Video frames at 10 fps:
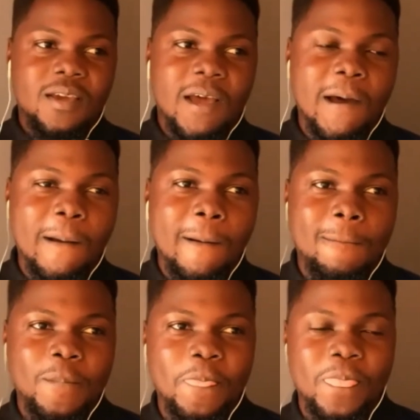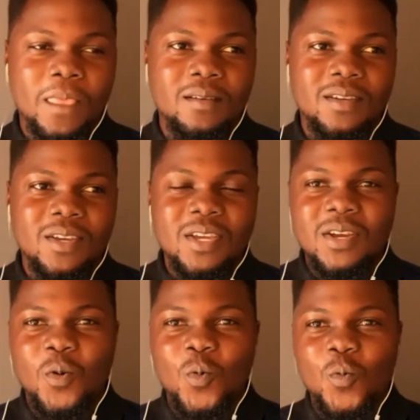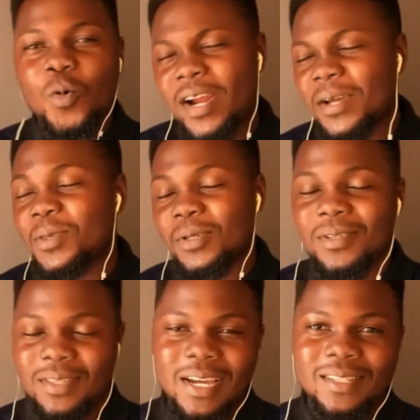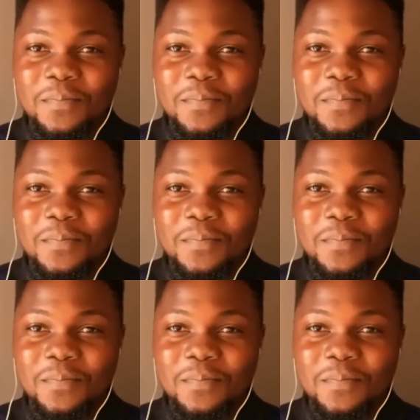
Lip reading: Um, what are your thoughts on that?